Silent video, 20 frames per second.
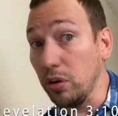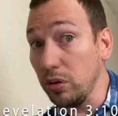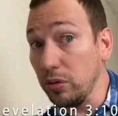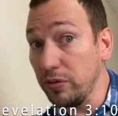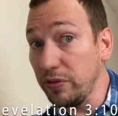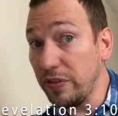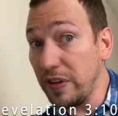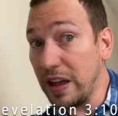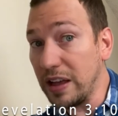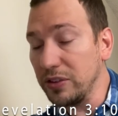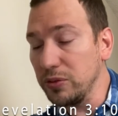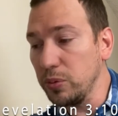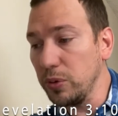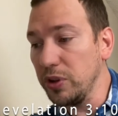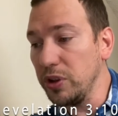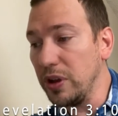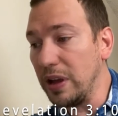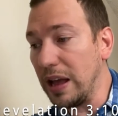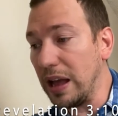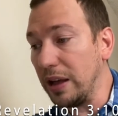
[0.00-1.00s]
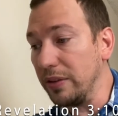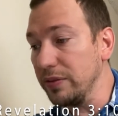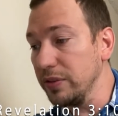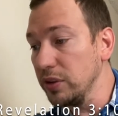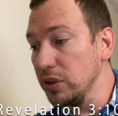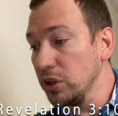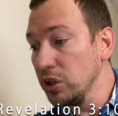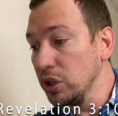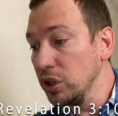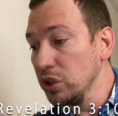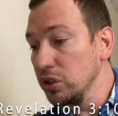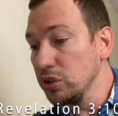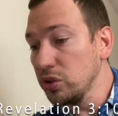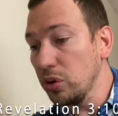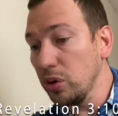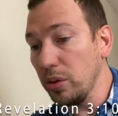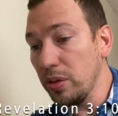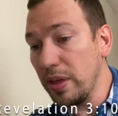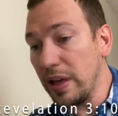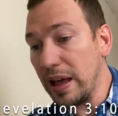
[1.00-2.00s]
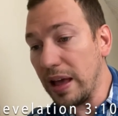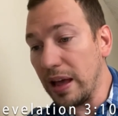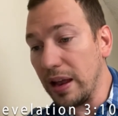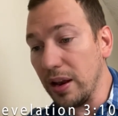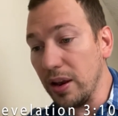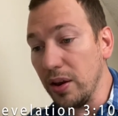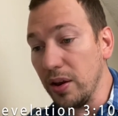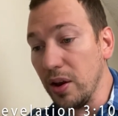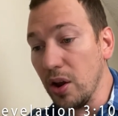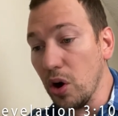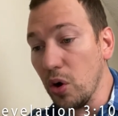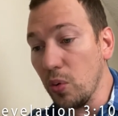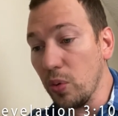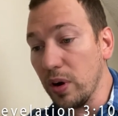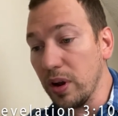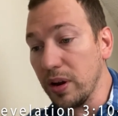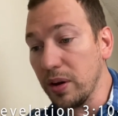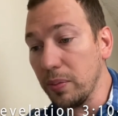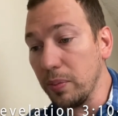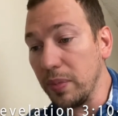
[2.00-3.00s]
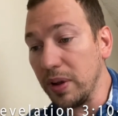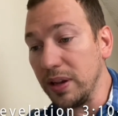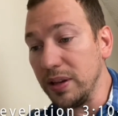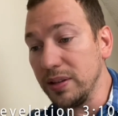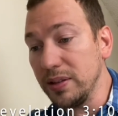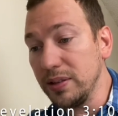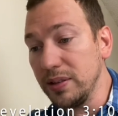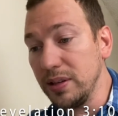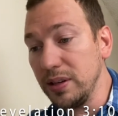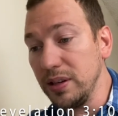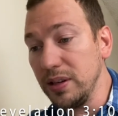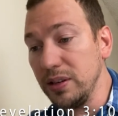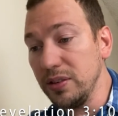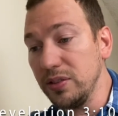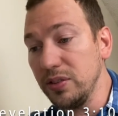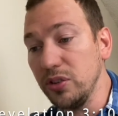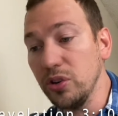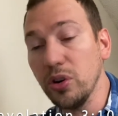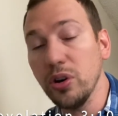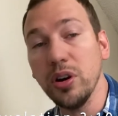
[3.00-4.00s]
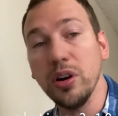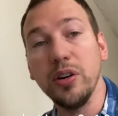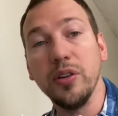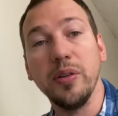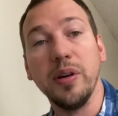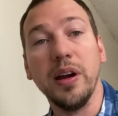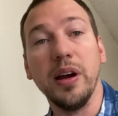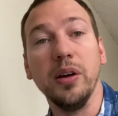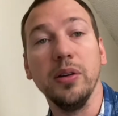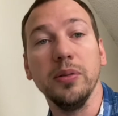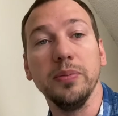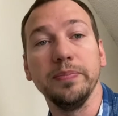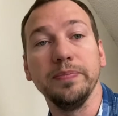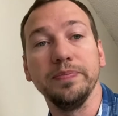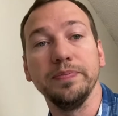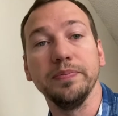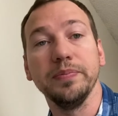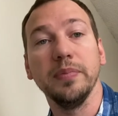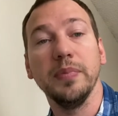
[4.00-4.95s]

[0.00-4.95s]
Hold fast what you have, so that no one may seize your crown.